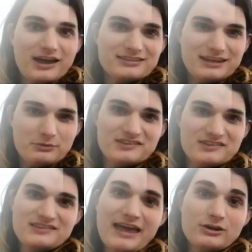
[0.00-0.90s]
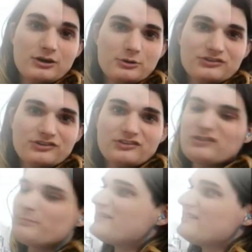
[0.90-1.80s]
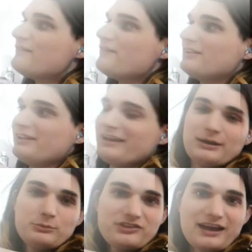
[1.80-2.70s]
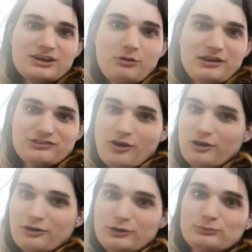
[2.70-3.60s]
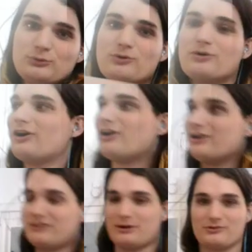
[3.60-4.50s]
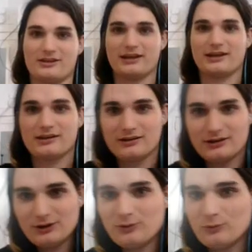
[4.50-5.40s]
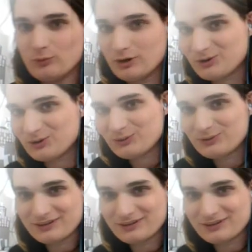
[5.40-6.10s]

Xenagos specifically. I know I saw a Gruul card that I was like, whoa.